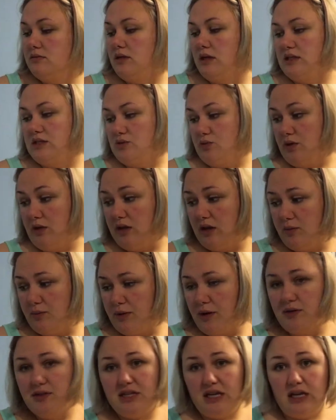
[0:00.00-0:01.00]
It's really good
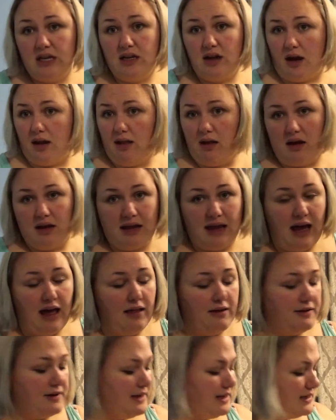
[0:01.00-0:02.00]
protein, not a lot of
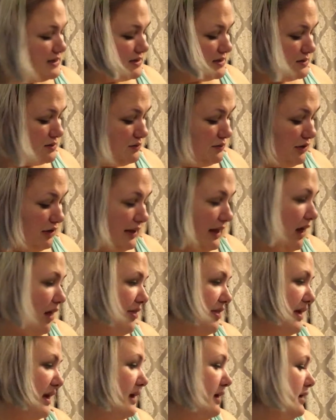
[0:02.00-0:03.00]
calories, really
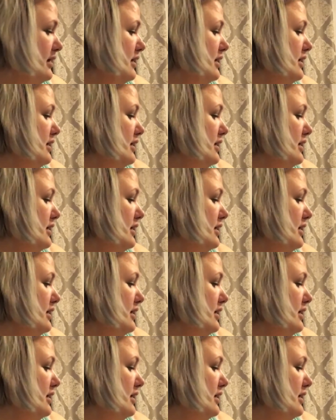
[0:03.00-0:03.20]
healthy.